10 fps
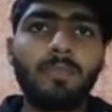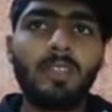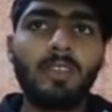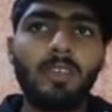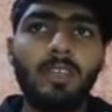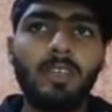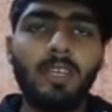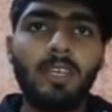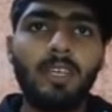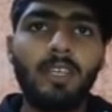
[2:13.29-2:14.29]

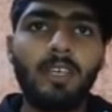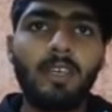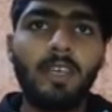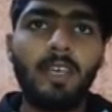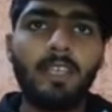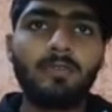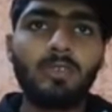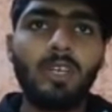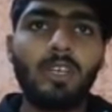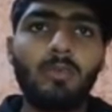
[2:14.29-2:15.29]
and as we
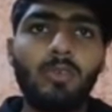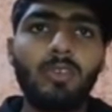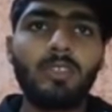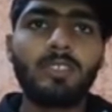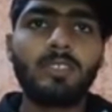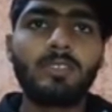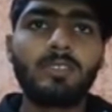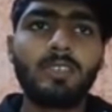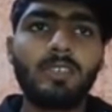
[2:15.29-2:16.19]
talk about its